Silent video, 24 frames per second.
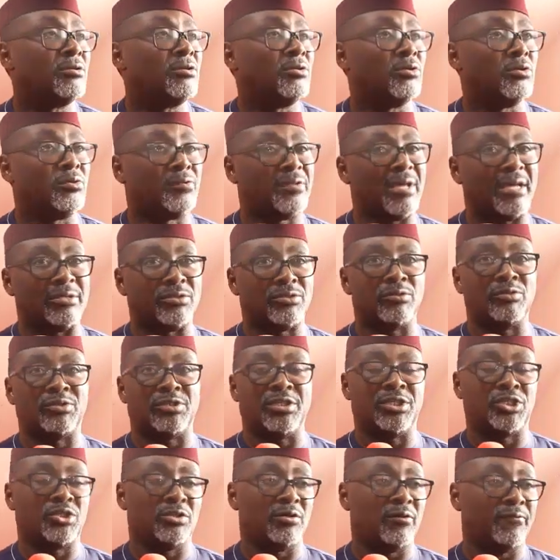Youth
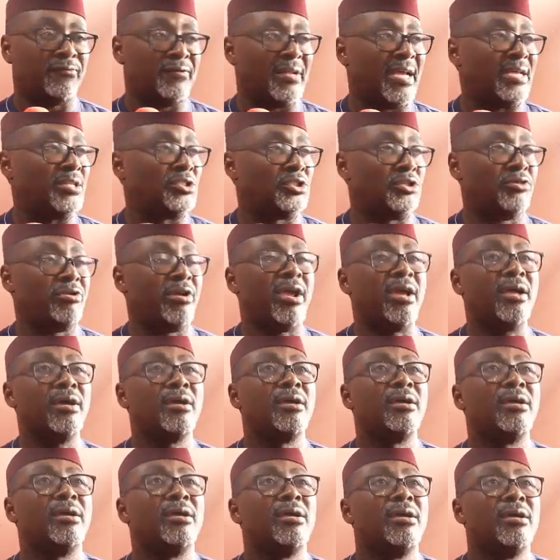Association of Nigeria
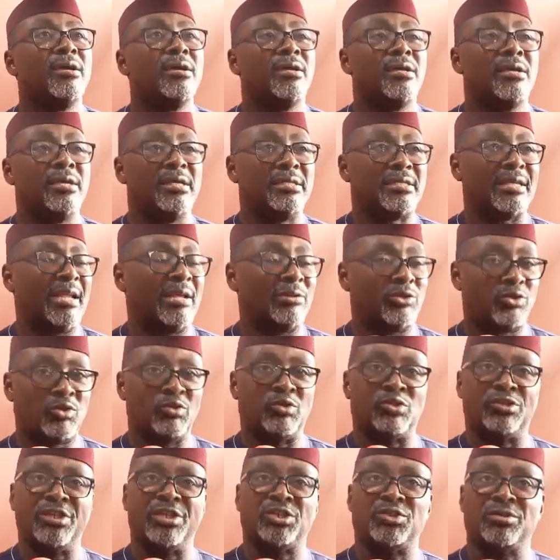is an
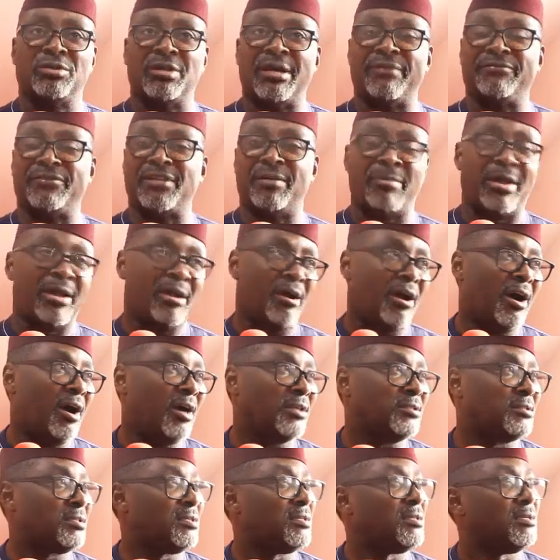association after my
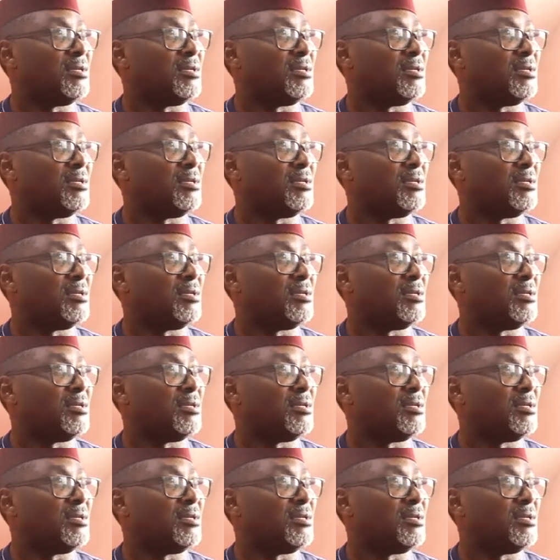heart.